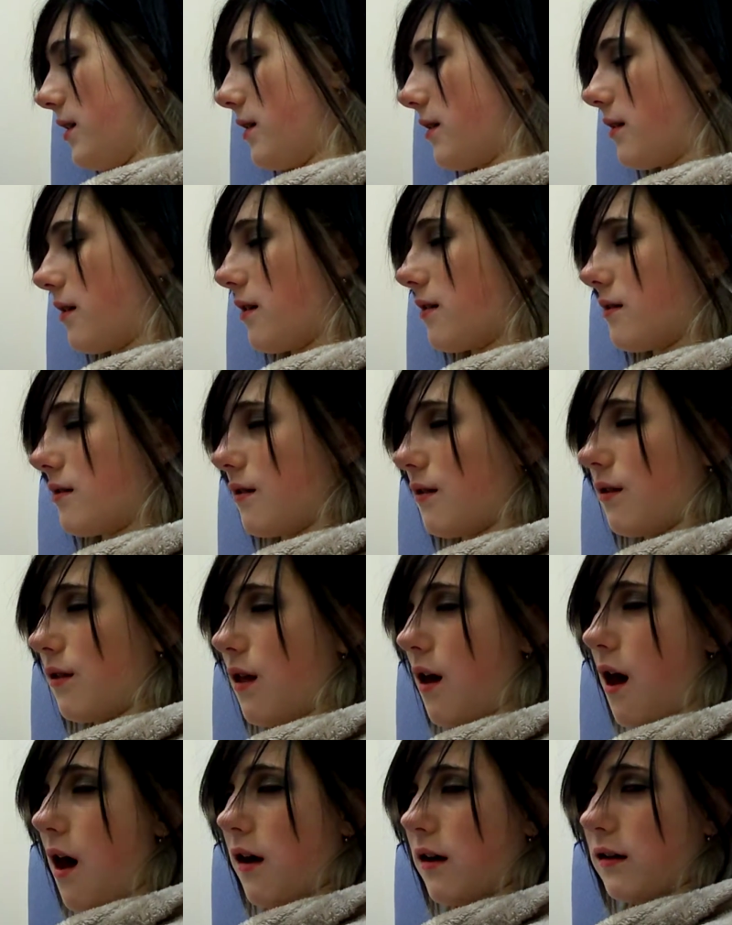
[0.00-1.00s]
There's a
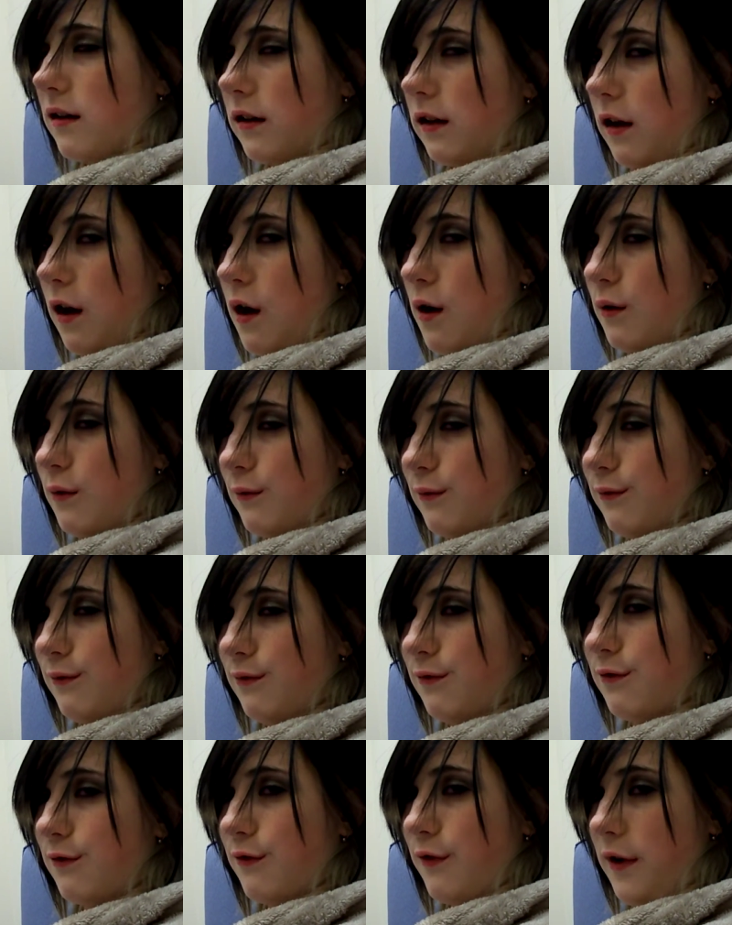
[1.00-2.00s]
lot going
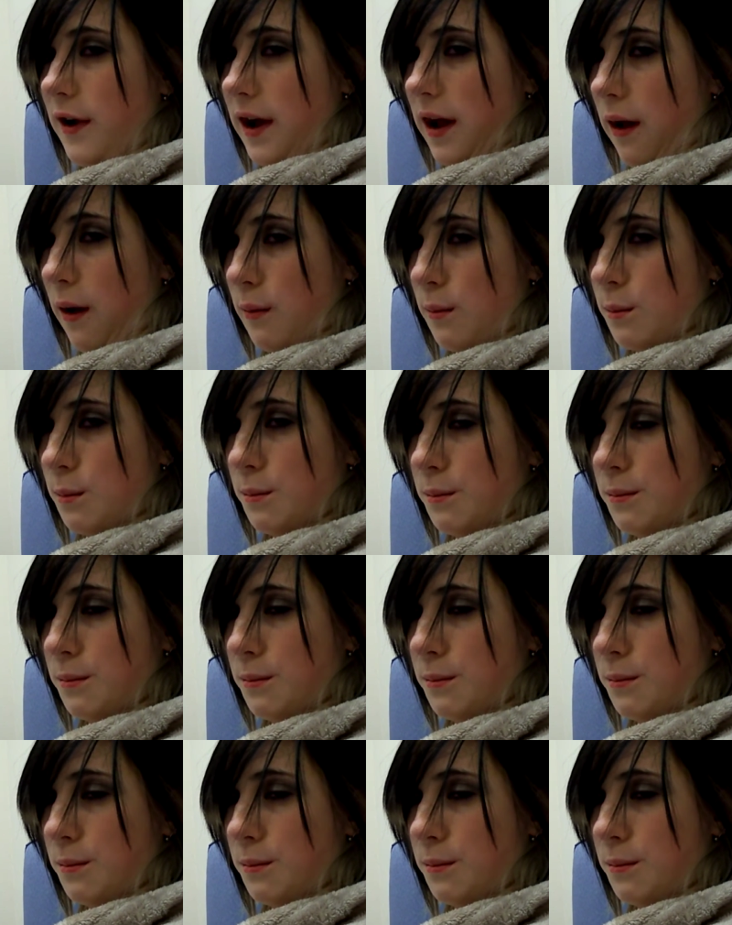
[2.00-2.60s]
for him.